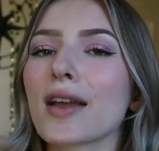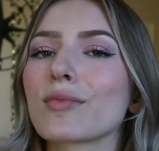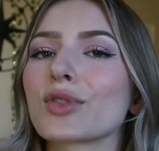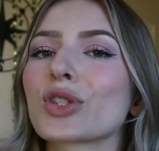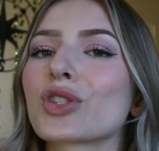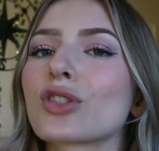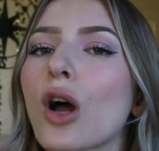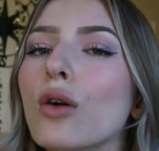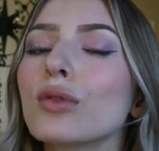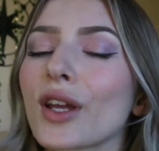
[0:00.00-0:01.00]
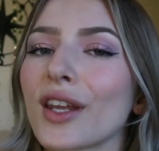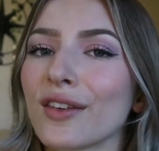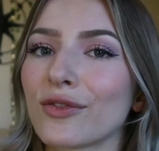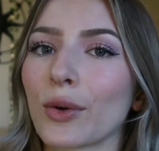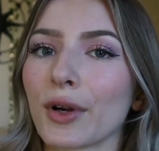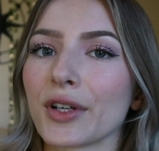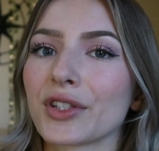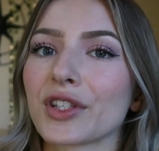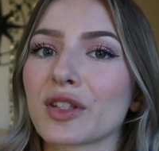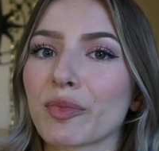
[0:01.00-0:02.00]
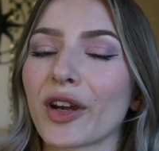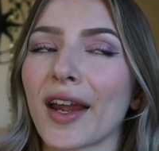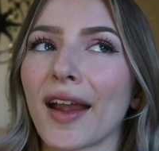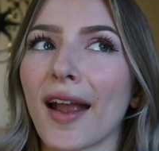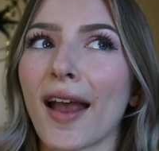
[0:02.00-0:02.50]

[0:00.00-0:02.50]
am so looking forward to spring.